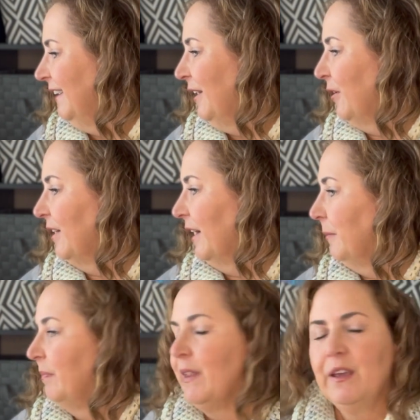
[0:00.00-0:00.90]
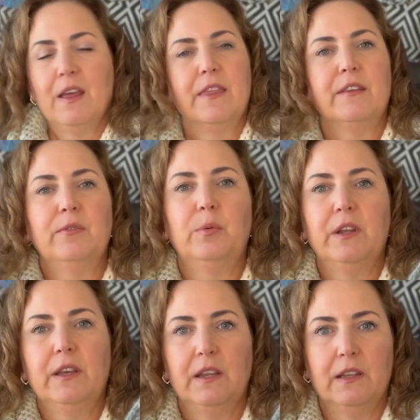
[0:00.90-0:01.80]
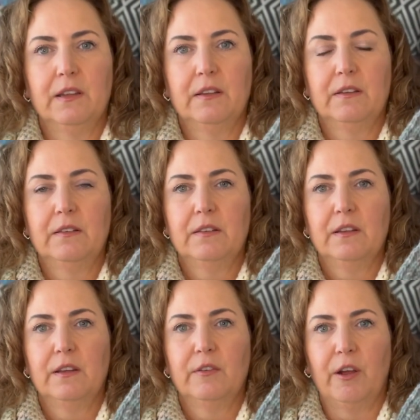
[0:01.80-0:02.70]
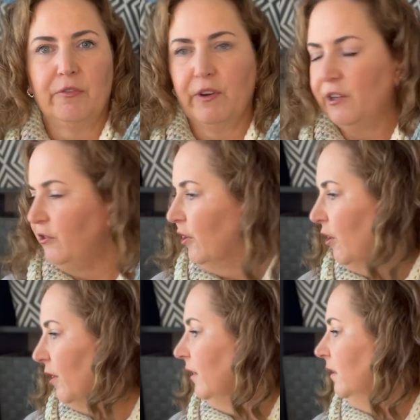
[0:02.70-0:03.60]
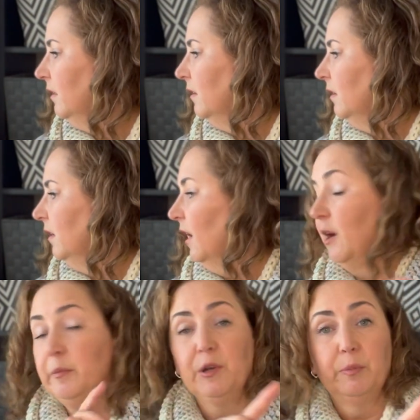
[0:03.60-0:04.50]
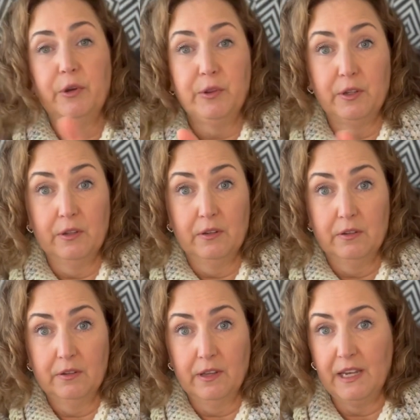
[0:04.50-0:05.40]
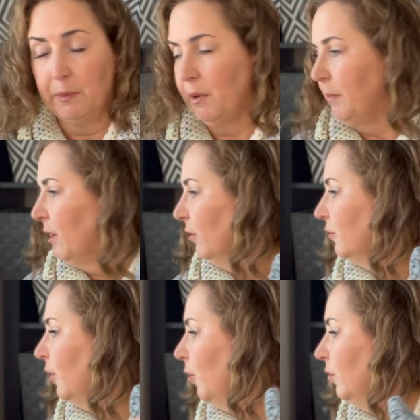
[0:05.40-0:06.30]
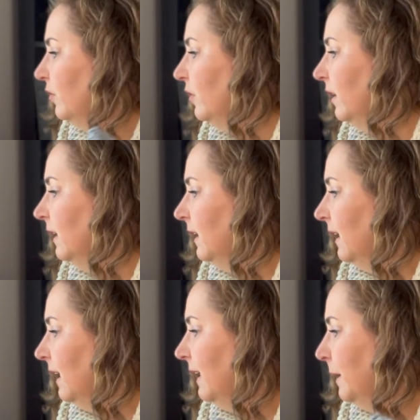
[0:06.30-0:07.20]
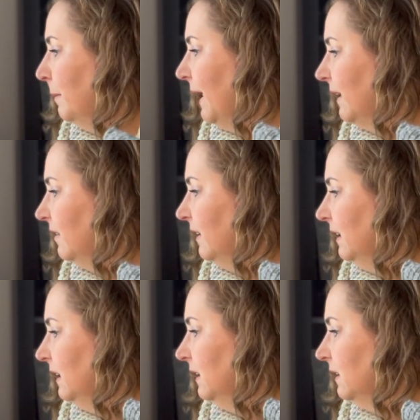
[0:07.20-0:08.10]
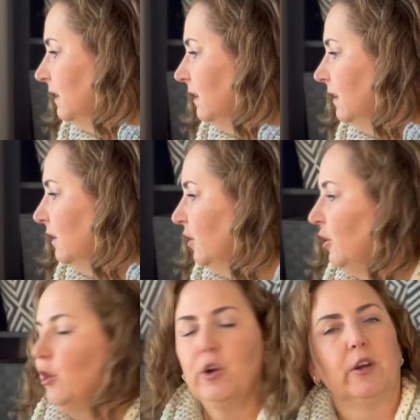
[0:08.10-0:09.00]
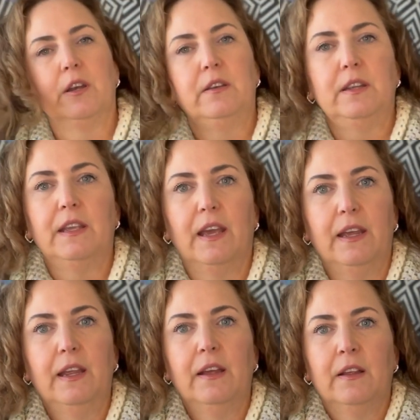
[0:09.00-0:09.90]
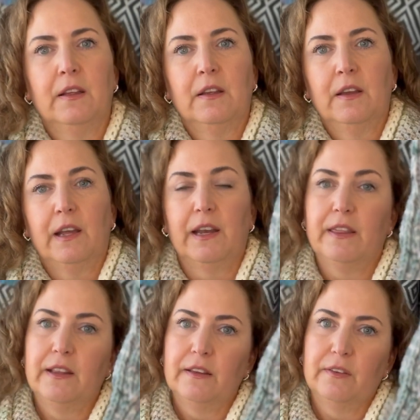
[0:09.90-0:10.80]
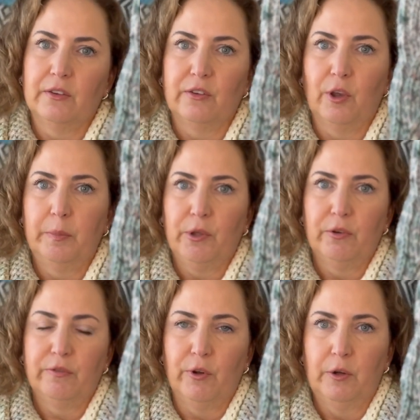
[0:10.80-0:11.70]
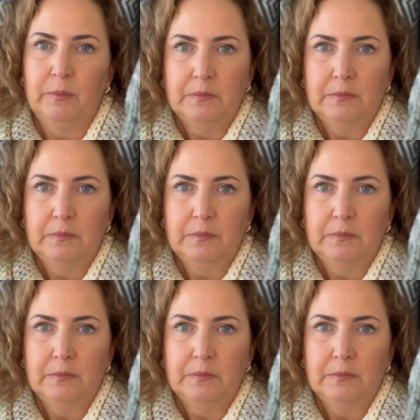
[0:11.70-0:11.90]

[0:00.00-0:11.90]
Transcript: Okay, this one is a French yarn. I'm gonna put the name up here, Tote Le Matin Yarn DK, and I think this is so beautiful.